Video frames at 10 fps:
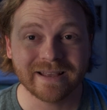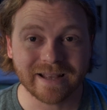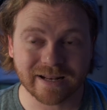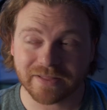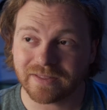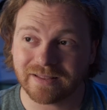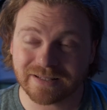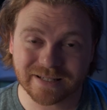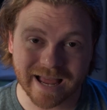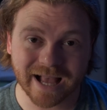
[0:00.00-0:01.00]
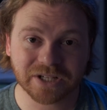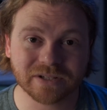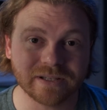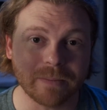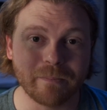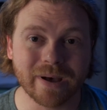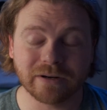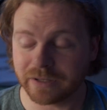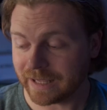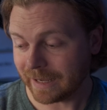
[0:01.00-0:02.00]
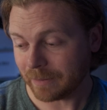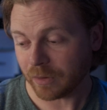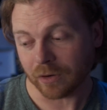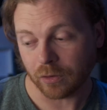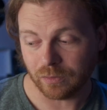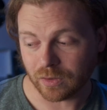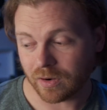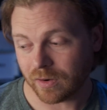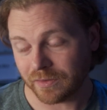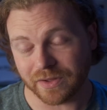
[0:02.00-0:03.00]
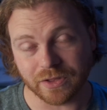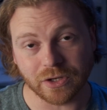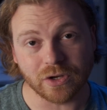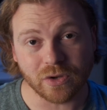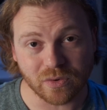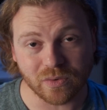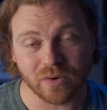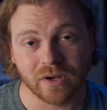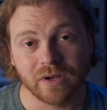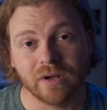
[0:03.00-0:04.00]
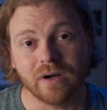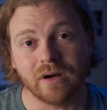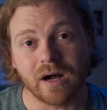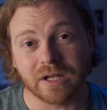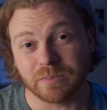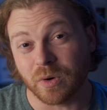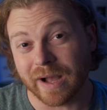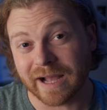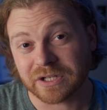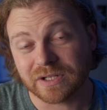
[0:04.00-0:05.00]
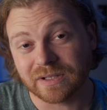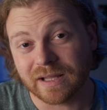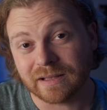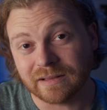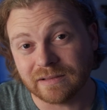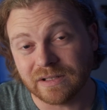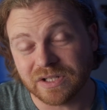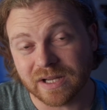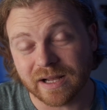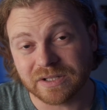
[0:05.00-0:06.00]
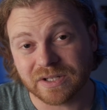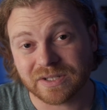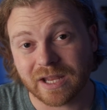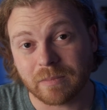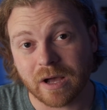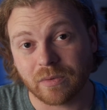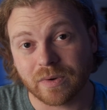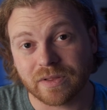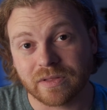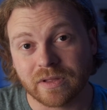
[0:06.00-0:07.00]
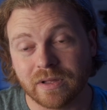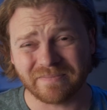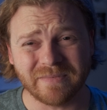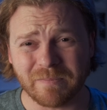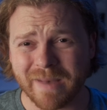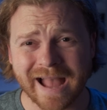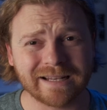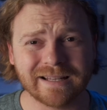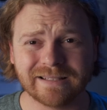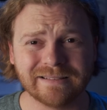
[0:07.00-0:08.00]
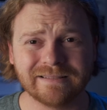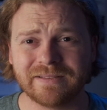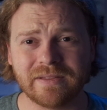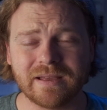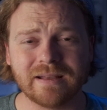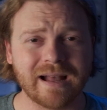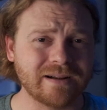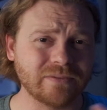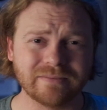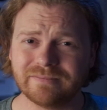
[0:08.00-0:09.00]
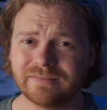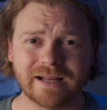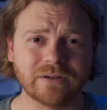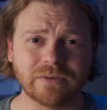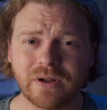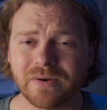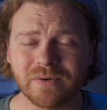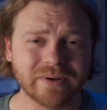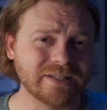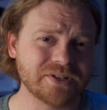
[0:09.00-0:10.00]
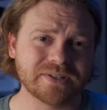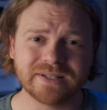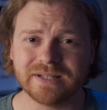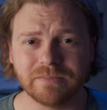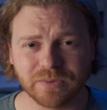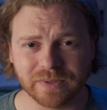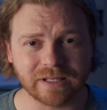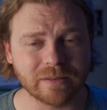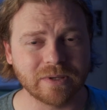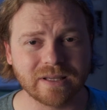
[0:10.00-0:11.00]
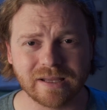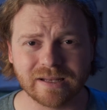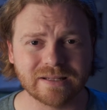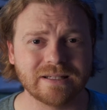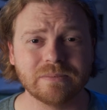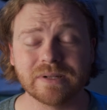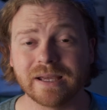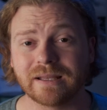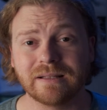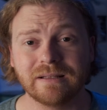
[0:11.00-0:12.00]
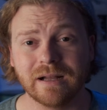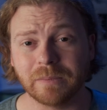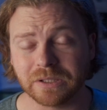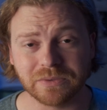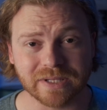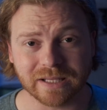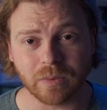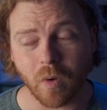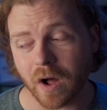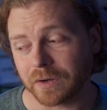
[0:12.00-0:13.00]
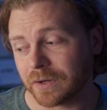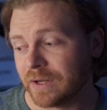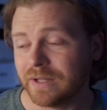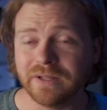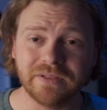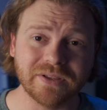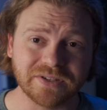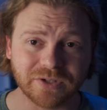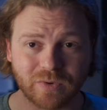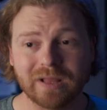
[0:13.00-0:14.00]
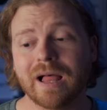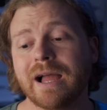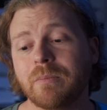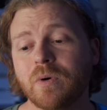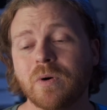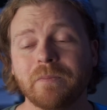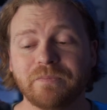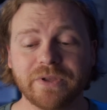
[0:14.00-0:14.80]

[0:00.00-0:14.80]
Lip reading: And I think this is actually a better camera overall than the new Osmo Action that DJI just came out with. The magnet thing, I don't know, it just seems really gimmicky and it seems like I'm gonna lose that in the water. This is reliable.